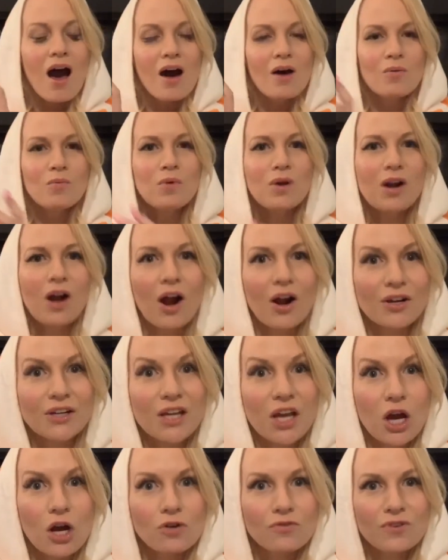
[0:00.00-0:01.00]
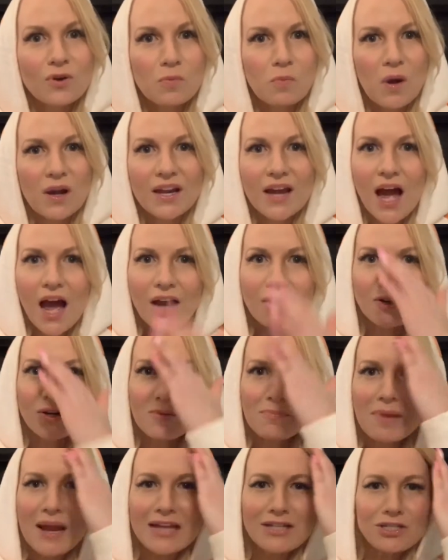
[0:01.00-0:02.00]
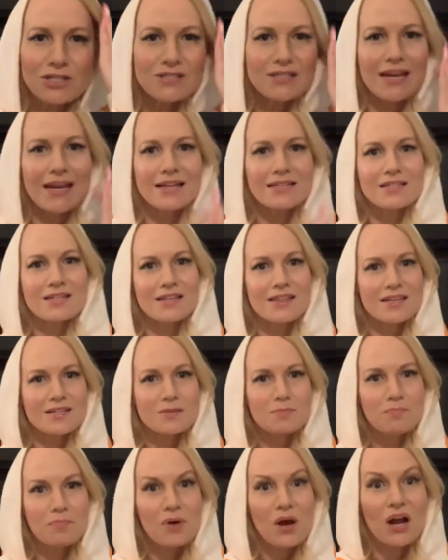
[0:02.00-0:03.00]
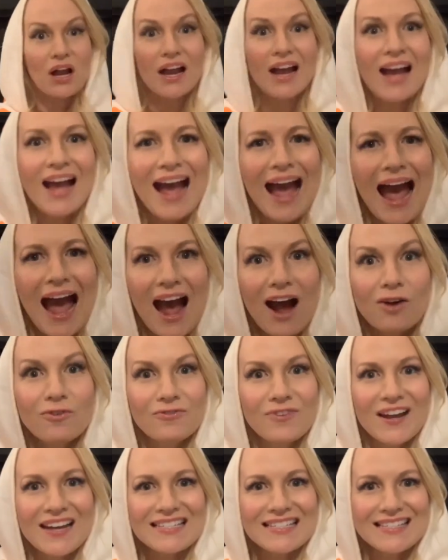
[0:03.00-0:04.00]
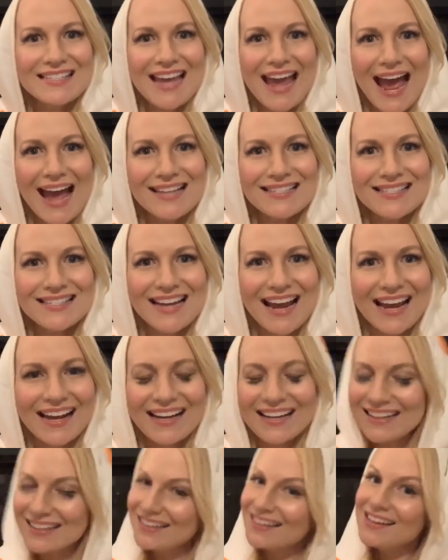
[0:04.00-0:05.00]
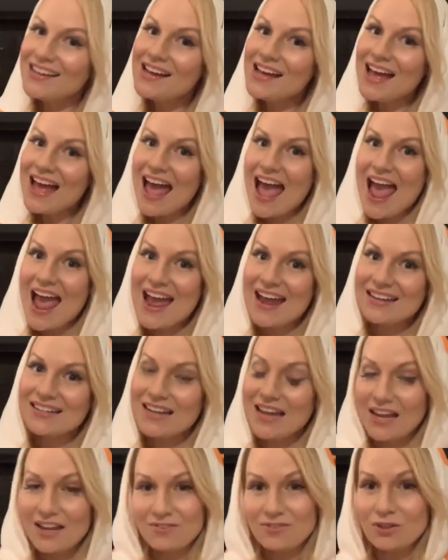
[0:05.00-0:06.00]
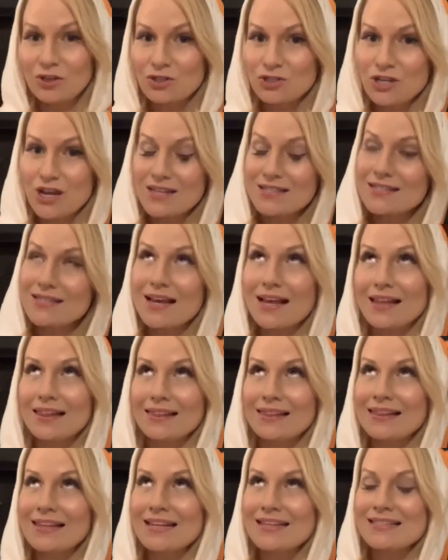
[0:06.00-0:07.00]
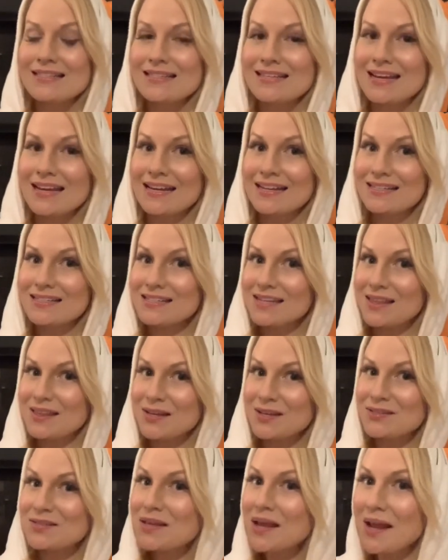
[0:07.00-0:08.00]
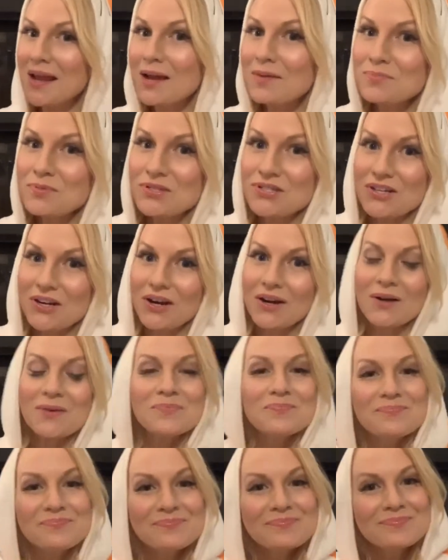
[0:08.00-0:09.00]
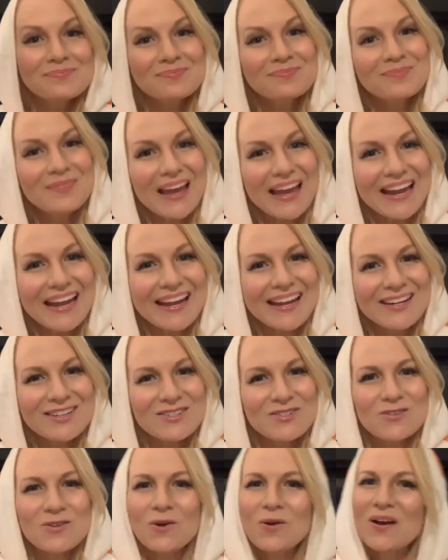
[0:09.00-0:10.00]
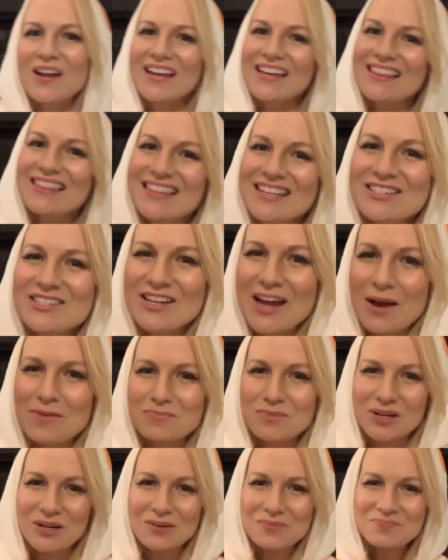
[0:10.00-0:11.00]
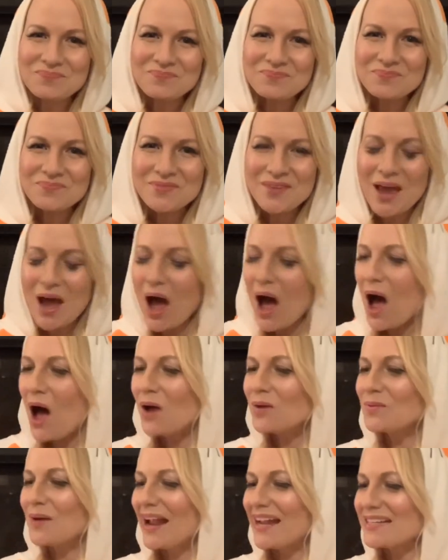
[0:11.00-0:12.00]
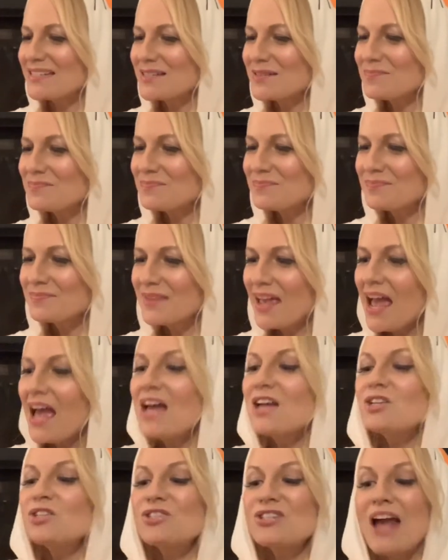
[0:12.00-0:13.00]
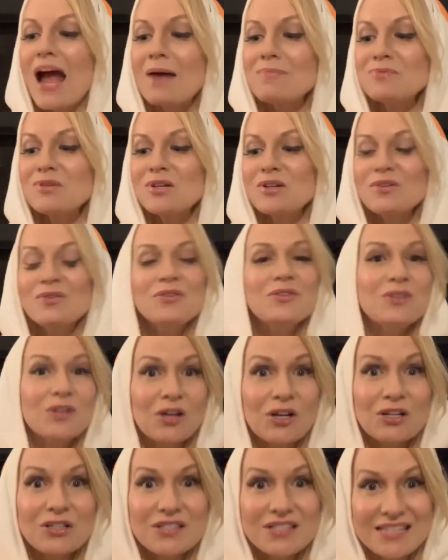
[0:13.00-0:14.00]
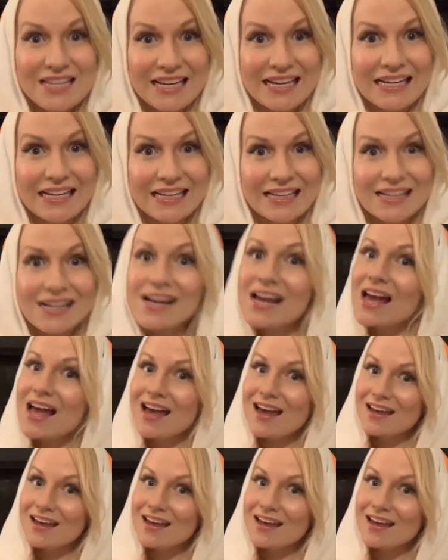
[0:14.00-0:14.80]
We're already over 100 pages into this book. How fantastic! And if you're just listening to this hamster, enjoy the chapter. All right. Chapter 13.